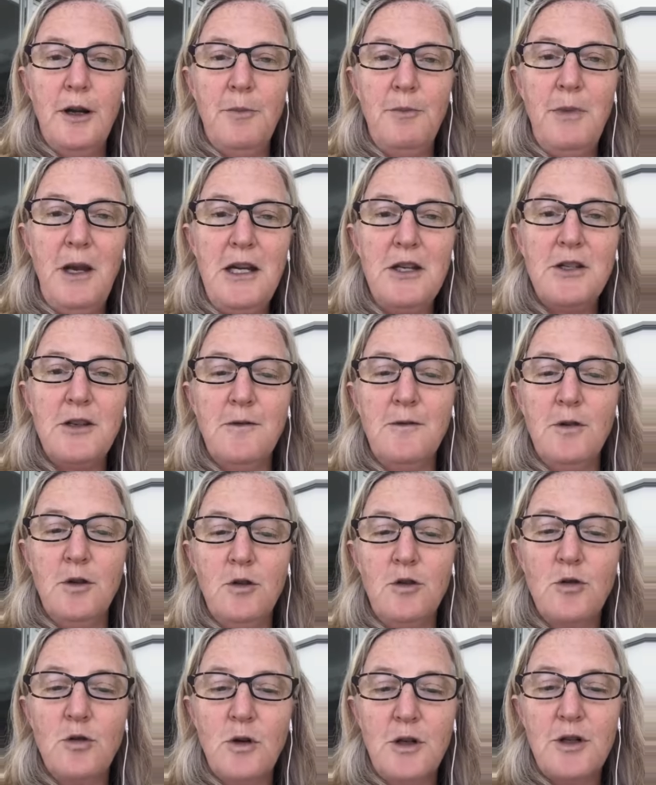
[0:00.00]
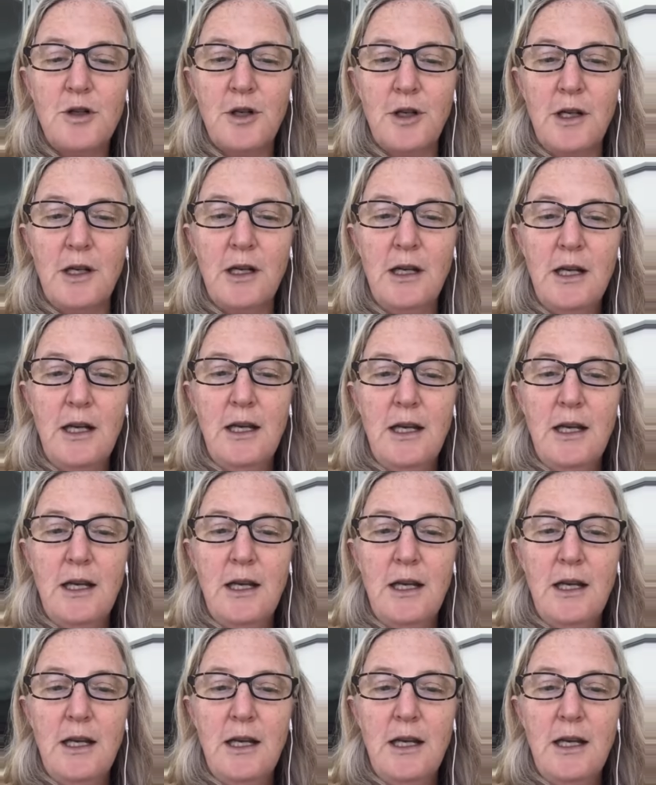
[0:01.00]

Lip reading: base of nutrition,